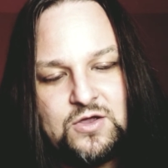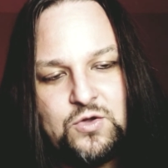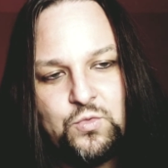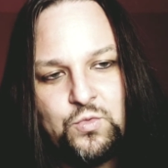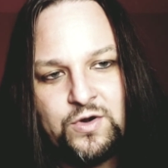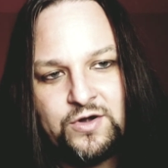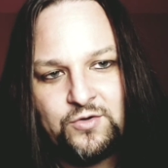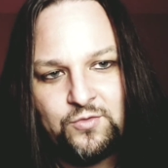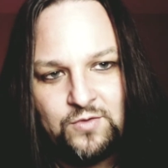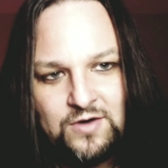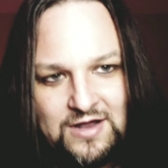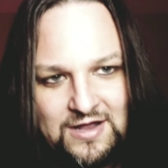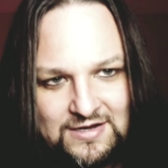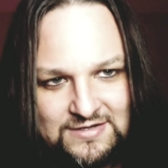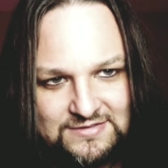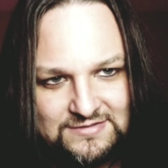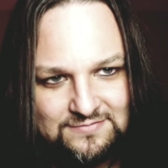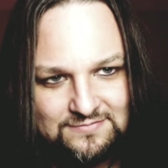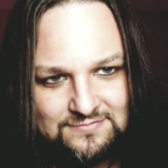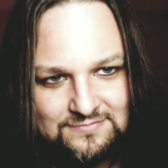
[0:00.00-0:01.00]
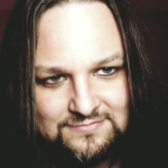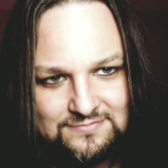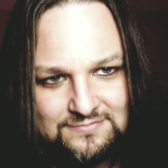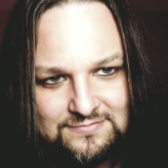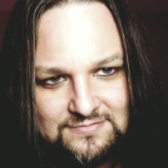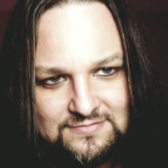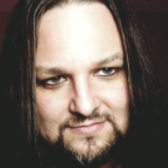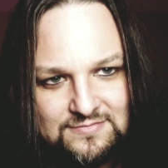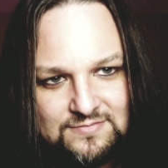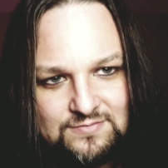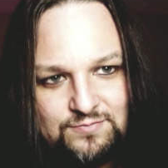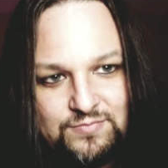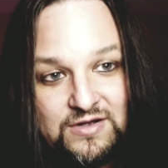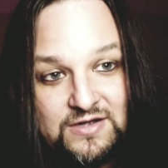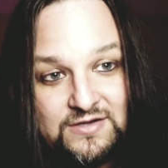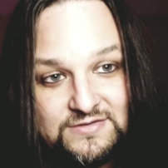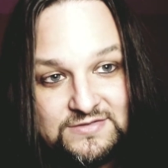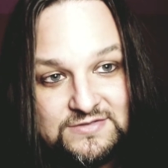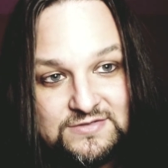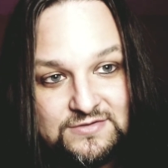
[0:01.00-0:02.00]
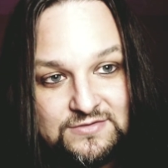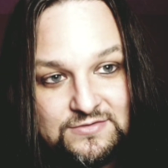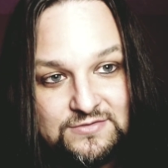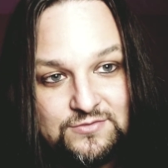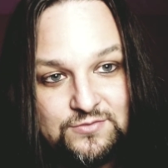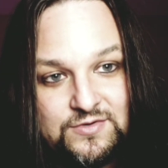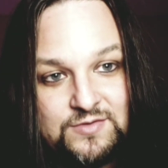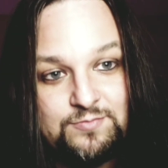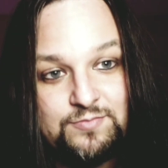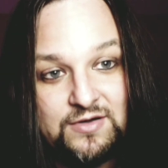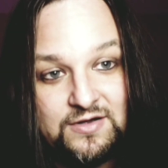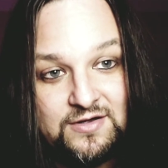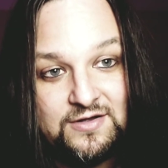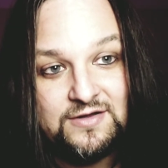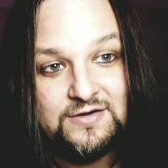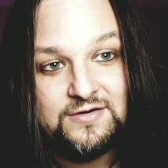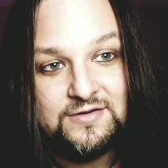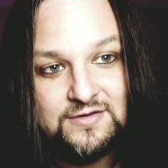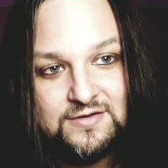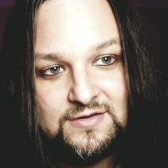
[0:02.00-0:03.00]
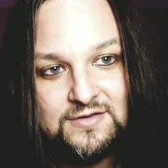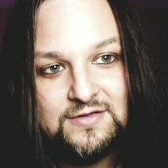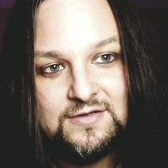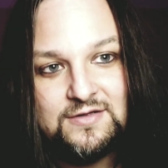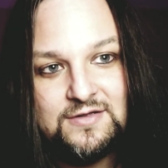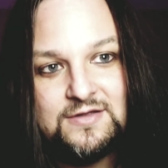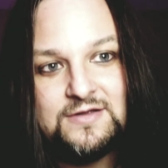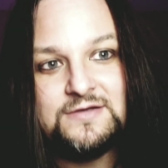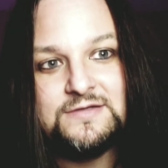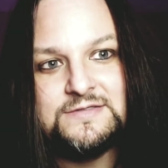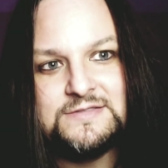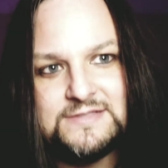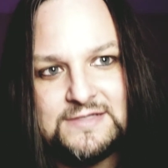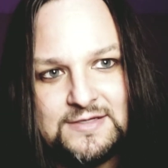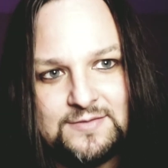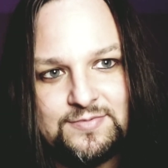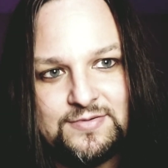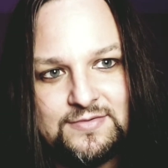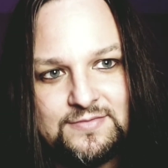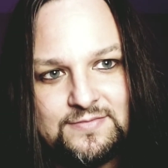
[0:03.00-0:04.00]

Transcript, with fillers: When a Rox, bonds to you, we bond deep.